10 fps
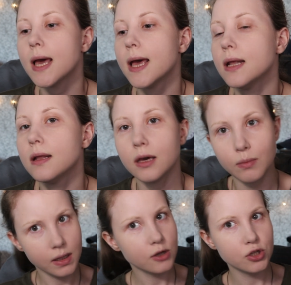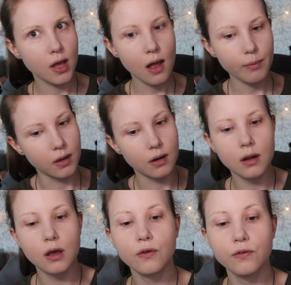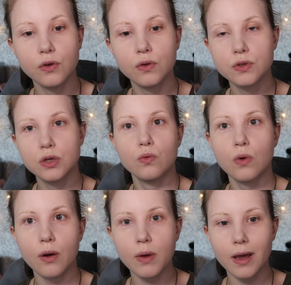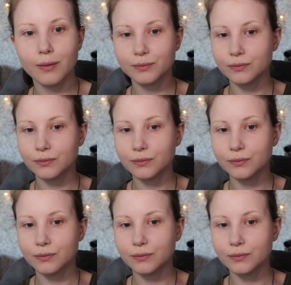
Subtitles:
and it might actually happen if you use it right away.